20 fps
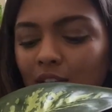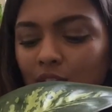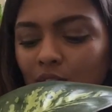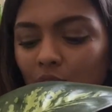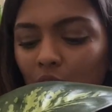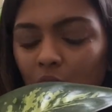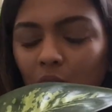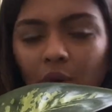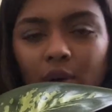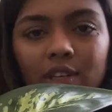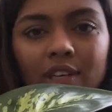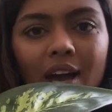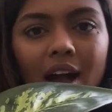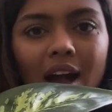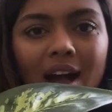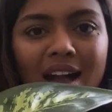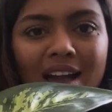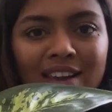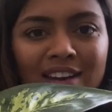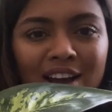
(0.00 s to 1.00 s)
So
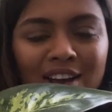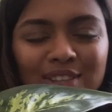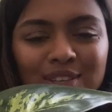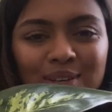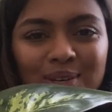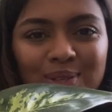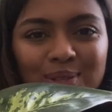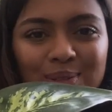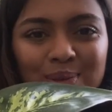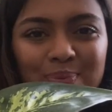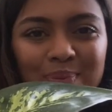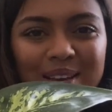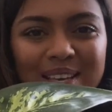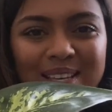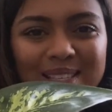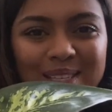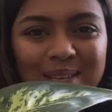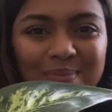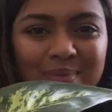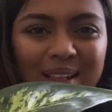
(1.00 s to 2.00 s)
yeah, another super
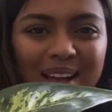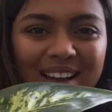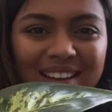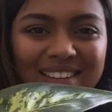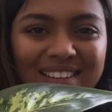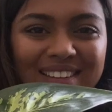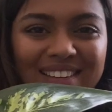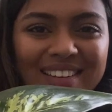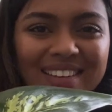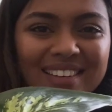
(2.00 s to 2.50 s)
easy plant.